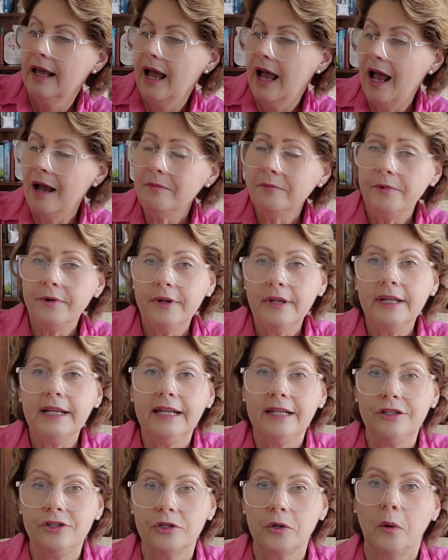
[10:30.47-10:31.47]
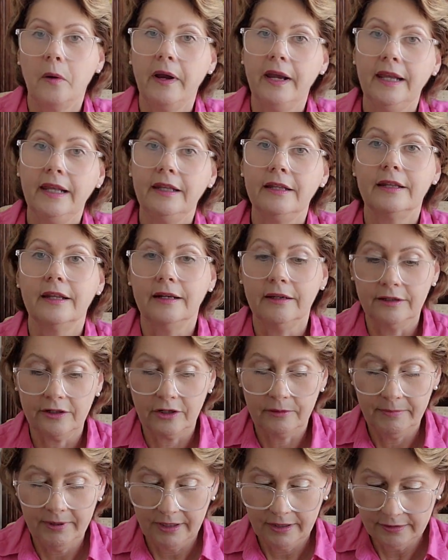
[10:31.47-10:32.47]
I'm really enjoying the little
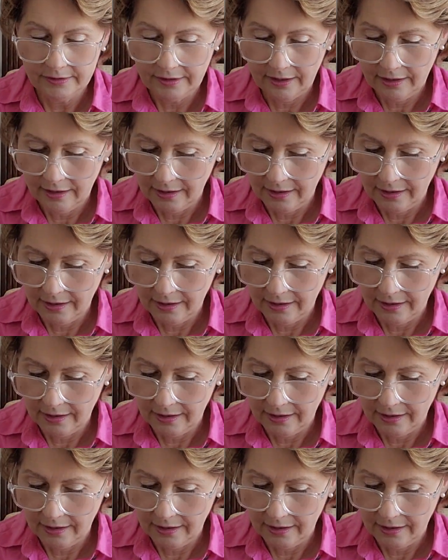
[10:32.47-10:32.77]
bit